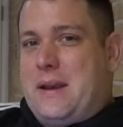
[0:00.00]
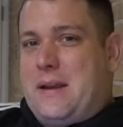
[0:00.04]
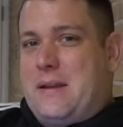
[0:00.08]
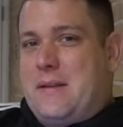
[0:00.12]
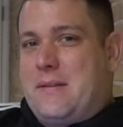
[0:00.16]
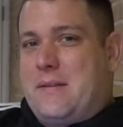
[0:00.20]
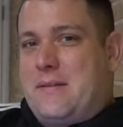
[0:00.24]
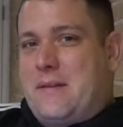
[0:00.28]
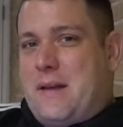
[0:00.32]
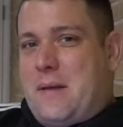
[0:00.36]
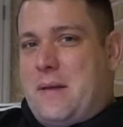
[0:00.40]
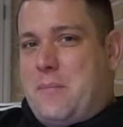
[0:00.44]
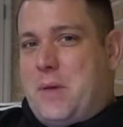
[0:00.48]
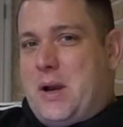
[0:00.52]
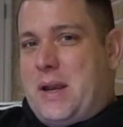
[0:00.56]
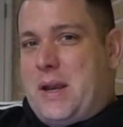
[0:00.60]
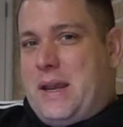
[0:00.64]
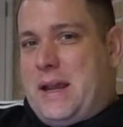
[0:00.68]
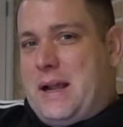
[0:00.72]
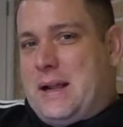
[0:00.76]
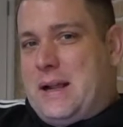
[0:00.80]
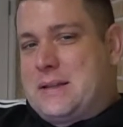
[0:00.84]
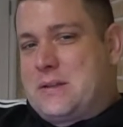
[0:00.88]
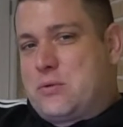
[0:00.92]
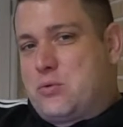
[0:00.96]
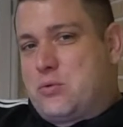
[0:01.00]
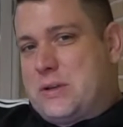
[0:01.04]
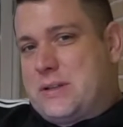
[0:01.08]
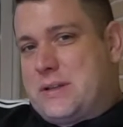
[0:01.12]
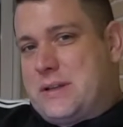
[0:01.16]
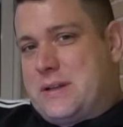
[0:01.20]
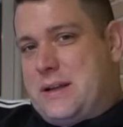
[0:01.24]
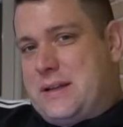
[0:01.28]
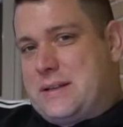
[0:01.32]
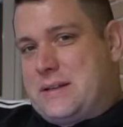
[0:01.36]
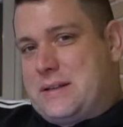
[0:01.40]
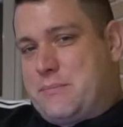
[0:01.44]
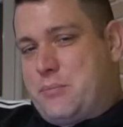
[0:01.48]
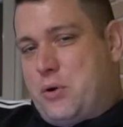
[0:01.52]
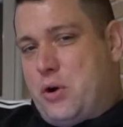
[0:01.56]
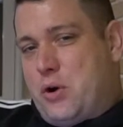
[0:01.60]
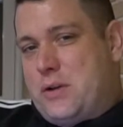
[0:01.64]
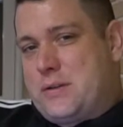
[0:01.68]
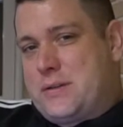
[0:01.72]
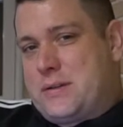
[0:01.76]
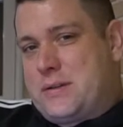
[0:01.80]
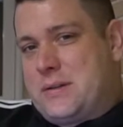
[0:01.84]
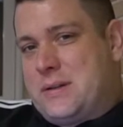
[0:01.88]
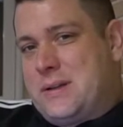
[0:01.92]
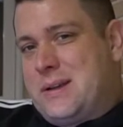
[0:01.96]
somebody else, with another
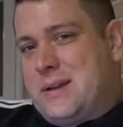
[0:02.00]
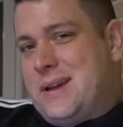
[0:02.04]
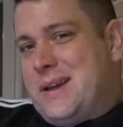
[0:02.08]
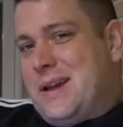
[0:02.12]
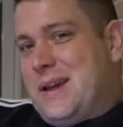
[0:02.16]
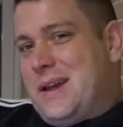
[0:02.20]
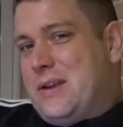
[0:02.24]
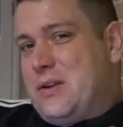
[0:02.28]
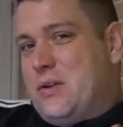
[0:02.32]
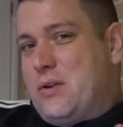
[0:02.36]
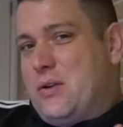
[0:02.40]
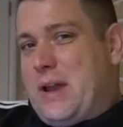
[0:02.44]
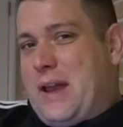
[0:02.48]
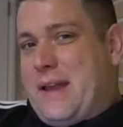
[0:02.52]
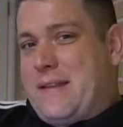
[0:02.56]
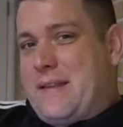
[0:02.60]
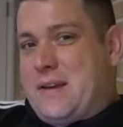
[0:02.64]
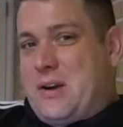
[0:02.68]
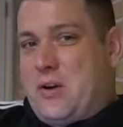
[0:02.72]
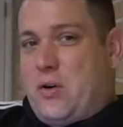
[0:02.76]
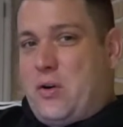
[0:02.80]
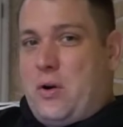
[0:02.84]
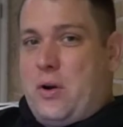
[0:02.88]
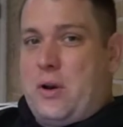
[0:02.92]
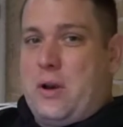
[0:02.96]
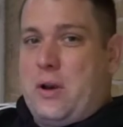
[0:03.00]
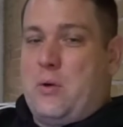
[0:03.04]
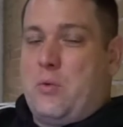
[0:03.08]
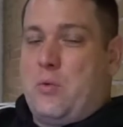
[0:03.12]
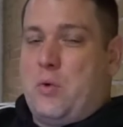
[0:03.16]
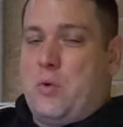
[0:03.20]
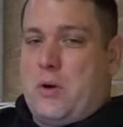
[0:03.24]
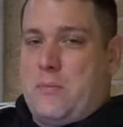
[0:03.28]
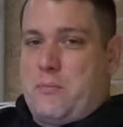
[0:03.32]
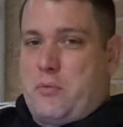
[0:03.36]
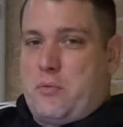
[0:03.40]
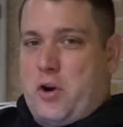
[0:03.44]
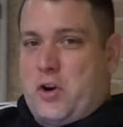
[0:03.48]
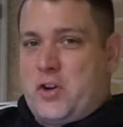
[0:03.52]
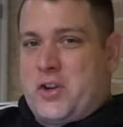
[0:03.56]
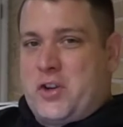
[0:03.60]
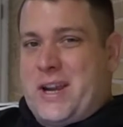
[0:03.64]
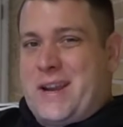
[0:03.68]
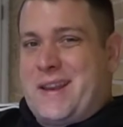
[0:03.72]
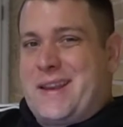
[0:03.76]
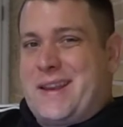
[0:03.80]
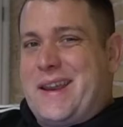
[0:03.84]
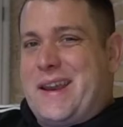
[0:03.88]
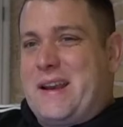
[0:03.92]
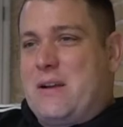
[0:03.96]
person, together on one
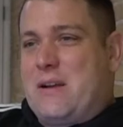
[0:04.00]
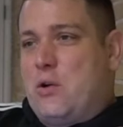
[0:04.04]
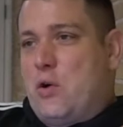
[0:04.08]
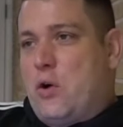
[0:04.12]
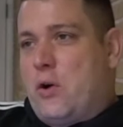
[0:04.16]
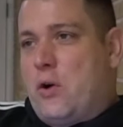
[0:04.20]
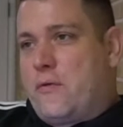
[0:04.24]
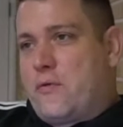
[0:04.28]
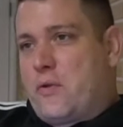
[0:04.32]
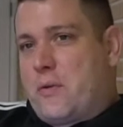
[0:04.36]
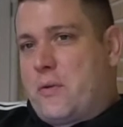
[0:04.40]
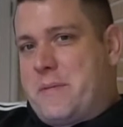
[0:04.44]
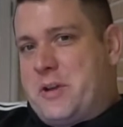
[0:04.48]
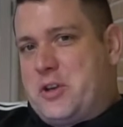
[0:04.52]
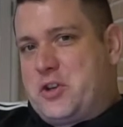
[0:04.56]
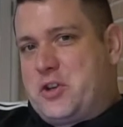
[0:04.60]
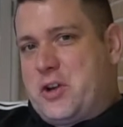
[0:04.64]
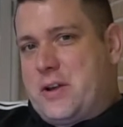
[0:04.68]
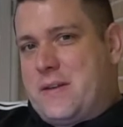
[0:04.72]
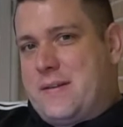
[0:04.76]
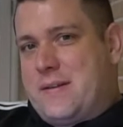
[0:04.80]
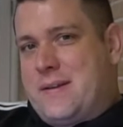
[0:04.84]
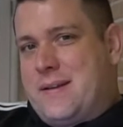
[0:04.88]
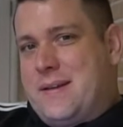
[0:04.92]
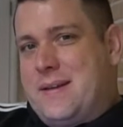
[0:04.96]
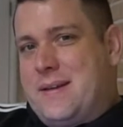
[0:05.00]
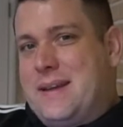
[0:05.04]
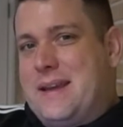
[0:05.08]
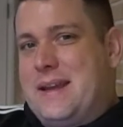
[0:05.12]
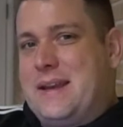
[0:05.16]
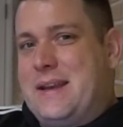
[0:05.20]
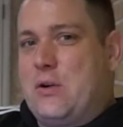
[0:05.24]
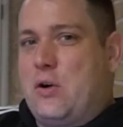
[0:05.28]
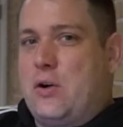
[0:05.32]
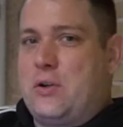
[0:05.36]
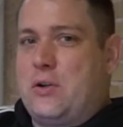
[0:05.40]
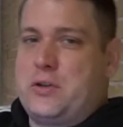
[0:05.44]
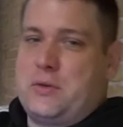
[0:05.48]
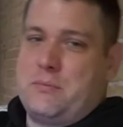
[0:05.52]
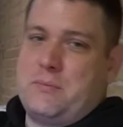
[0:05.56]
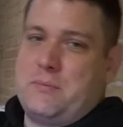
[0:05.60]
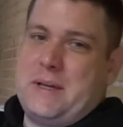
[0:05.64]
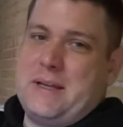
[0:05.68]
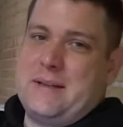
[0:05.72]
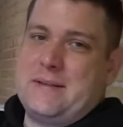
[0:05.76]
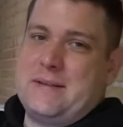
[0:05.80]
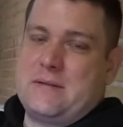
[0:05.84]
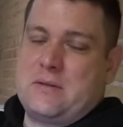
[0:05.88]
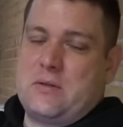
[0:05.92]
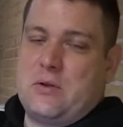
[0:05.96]
project and learn from each other. It also
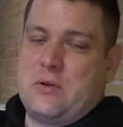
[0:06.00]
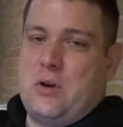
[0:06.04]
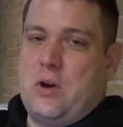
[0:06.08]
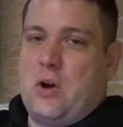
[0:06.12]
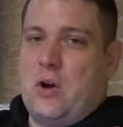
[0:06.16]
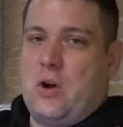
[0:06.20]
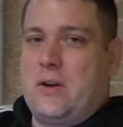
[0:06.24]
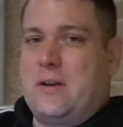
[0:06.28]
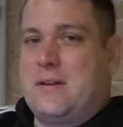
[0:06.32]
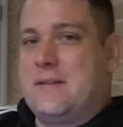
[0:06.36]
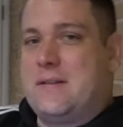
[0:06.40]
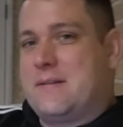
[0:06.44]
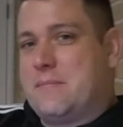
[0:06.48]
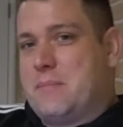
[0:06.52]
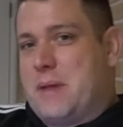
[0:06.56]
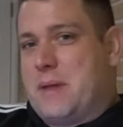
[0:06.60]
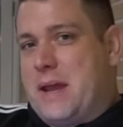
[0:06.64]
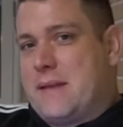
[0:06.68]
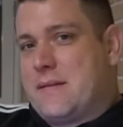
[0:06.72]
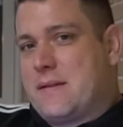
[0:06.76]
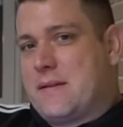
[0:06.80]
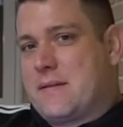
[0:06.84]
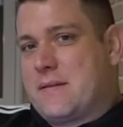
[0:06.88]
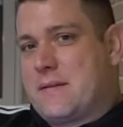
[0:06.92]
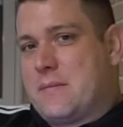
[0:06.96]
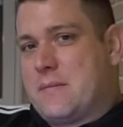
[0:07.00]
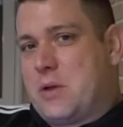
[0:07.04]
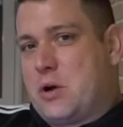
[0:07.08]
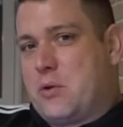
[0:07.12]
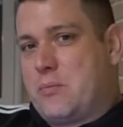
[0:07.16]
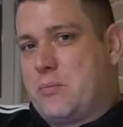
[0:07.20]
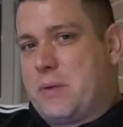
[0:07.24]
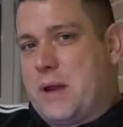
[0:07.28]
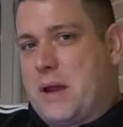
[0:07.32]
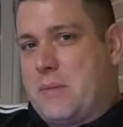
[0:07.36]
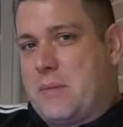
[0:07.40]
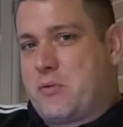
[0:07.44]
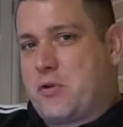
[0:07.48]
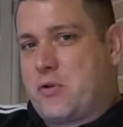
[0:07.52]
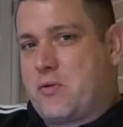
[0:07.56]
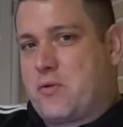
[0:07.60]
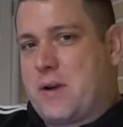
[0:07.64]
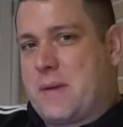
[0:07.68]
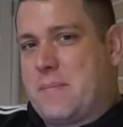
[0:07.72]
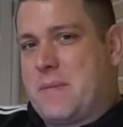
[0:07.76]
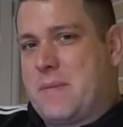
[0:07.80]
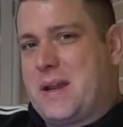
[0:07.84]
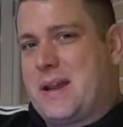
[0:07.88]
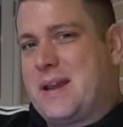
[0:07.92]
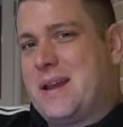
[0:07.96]
means to learn the basics about pair
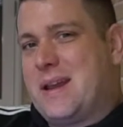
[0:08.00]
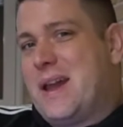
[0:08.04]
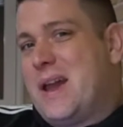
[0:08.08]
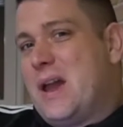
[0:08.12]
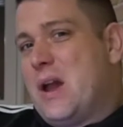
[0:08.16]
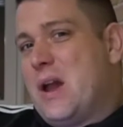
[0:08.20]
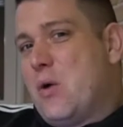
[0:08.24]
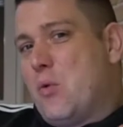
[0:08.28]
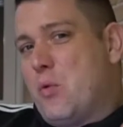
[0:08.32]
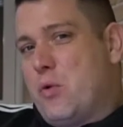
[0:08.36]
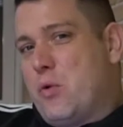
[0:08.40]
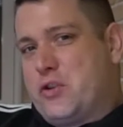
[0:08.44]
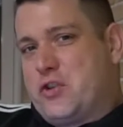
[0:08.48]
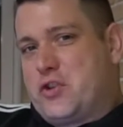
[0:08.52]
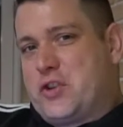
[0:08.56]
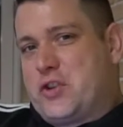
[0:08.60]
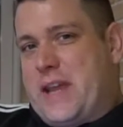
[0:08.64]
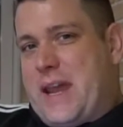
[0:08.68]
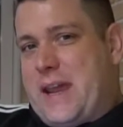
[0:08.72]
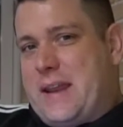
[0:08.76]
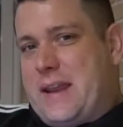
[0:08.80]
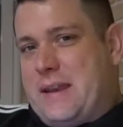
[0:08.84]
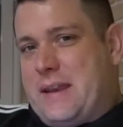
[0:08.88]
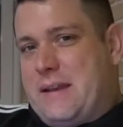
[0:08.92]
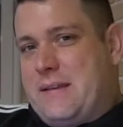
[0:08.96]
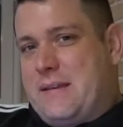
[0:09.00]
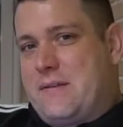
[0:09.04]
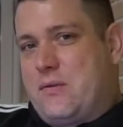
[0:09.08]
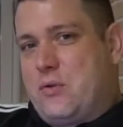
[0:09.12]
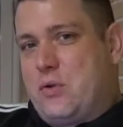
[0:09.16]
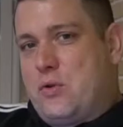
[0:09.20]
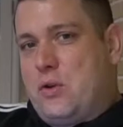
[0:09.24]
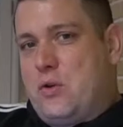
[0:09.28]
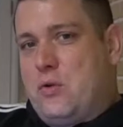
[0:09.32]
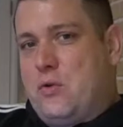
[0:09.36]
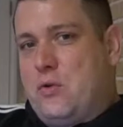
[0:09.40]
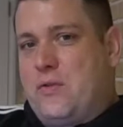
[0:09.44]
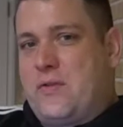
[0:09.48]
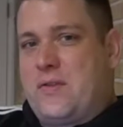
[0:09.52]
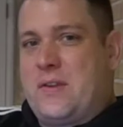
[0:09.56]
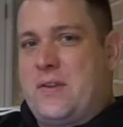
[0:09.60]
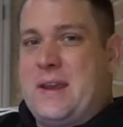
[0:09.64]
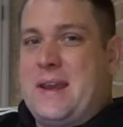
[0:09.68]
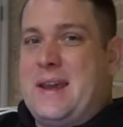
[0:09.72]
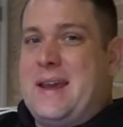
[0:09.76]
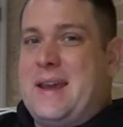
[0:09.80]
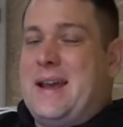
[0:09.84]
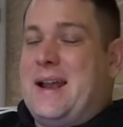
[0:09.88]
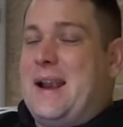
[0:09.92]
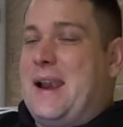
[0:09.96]
programming, which techniques to
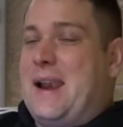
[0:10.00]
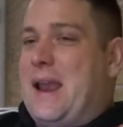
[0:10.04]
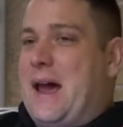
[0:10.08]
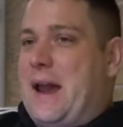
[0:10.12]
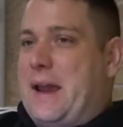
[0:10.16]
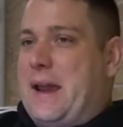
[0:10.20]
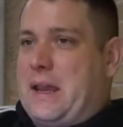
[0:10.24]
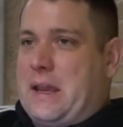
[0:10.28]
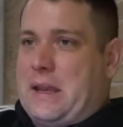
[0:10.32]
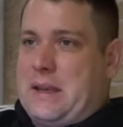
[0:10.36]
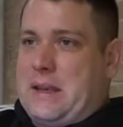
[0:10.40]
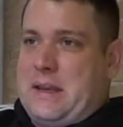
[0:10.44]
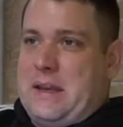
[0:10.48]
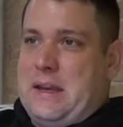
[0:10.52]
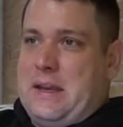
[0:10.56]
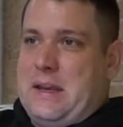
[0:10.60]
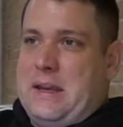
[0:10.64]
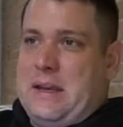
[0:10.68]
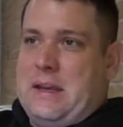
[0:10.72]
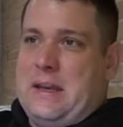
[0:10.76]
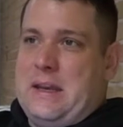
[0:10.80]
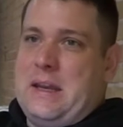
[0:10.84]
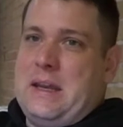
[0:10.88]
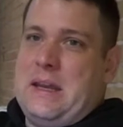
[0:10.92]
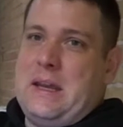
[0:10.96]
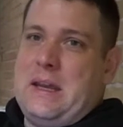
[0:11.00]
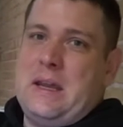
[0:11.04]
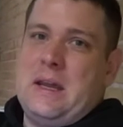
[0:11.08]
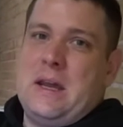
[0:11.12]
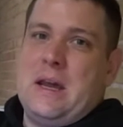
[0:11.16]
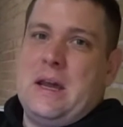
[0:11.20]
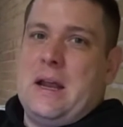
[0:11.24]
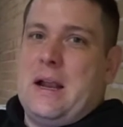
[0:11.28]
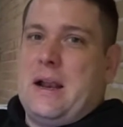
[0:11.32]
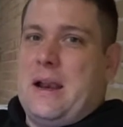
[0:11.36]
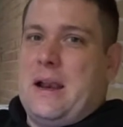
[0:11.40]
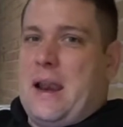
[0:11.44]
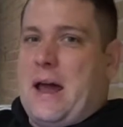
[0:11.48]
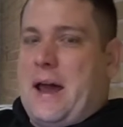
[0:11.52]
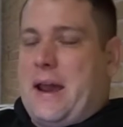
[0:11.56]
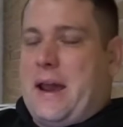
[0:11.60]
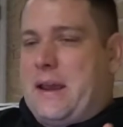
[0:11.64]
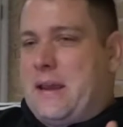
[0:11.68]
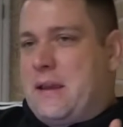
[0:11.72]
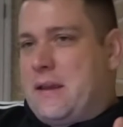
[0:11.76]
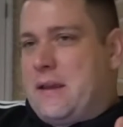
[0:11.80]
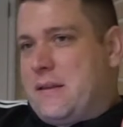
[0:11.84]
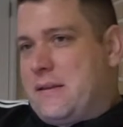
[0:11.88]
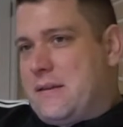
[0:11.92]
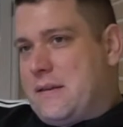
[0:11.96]
use, like TDD,
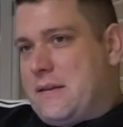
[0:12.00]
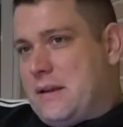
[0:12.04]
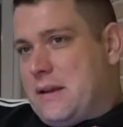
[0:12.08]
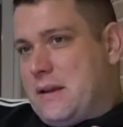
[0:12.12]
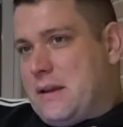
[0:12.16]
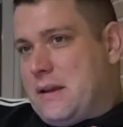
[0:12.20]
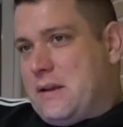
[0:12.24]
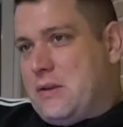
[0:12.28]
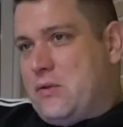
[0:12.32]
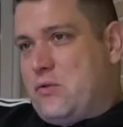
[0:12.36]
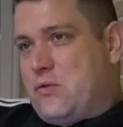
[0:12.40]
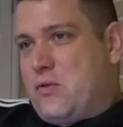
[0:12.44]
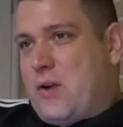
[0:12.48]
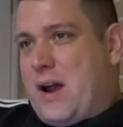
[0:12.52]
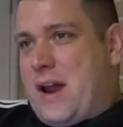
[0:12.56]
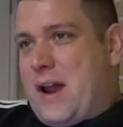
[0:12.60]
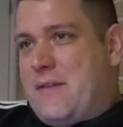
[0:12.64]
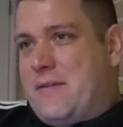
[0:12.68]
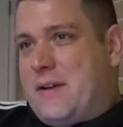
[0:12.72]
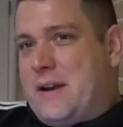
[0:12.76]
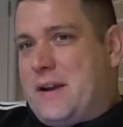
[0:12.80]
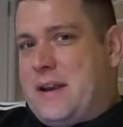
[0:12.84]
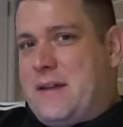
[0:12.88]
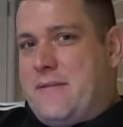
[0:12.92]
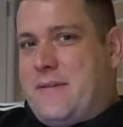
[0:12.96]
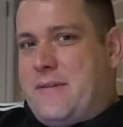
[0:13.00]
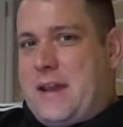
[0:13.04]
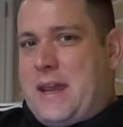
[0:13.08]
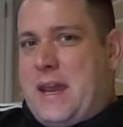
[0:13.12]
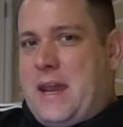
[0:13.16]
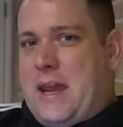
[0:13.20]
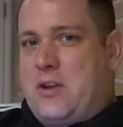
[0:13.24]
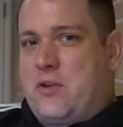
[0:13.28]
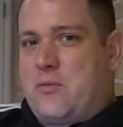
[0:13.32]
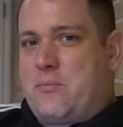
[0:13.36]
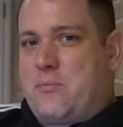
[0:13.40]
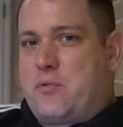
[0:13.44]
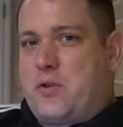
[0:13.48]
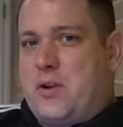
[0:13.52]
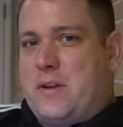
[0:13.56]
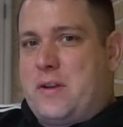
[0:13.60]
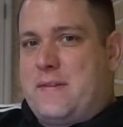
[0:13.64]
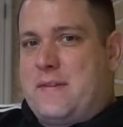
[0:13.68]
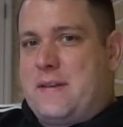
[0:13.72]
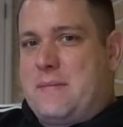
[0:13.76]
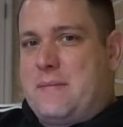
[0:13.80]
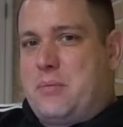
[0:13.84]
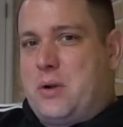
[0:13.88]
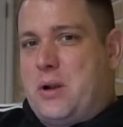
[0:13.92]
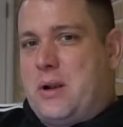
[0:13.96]
like the driver navigator
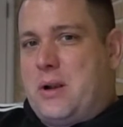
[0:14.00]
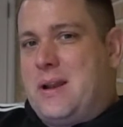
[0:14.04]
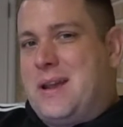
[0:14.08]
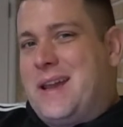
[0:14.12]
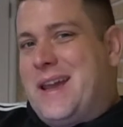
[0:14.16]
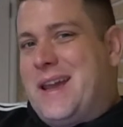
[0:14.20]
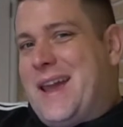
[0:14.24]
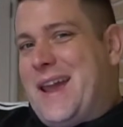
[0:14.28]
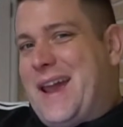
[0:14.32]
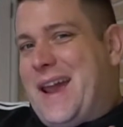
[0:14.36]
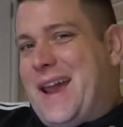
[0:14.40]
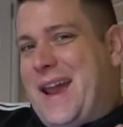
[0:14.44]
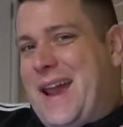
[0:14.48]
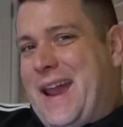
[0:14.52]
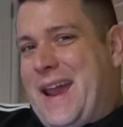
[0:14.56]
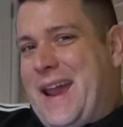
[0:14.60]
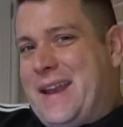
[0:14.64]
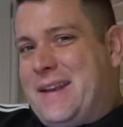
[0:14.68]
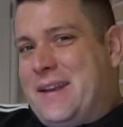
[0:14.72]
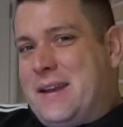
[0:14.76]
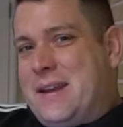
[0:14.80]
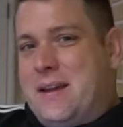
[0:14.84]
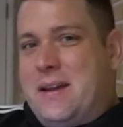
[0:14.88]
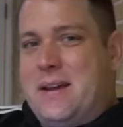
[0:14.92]
principle, and